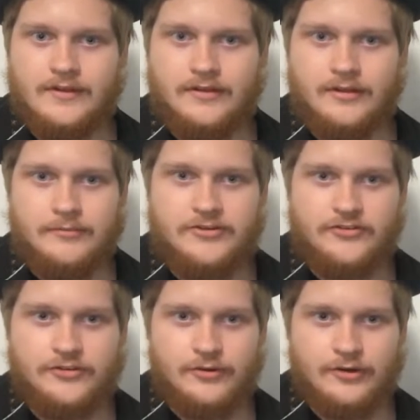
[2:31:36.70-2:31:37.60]
Let me
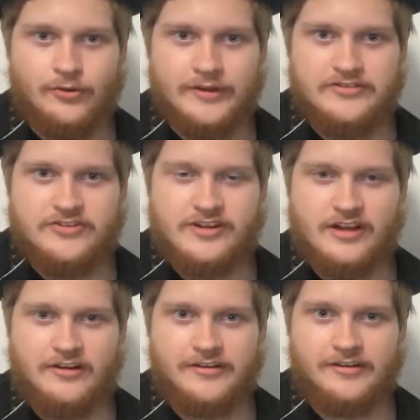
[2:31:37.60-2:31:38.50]
just do a quick
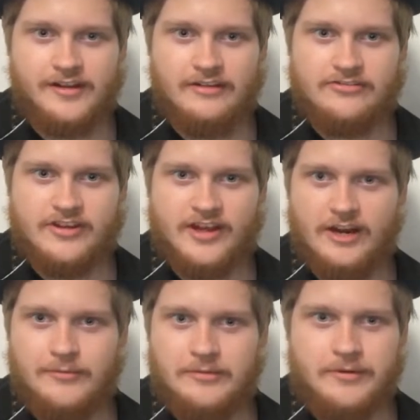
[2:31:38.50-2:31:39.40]
check on the live chat.
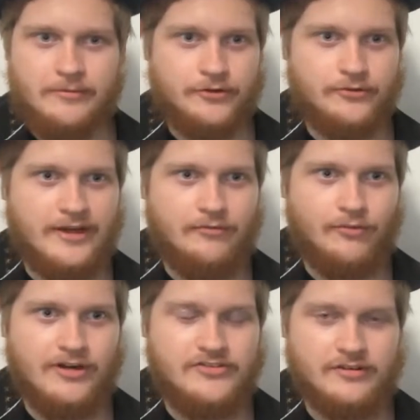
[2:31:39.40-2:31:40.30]
How many people do we have
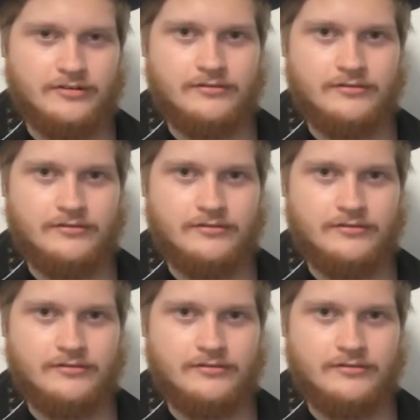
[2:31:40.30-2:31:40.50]
watching?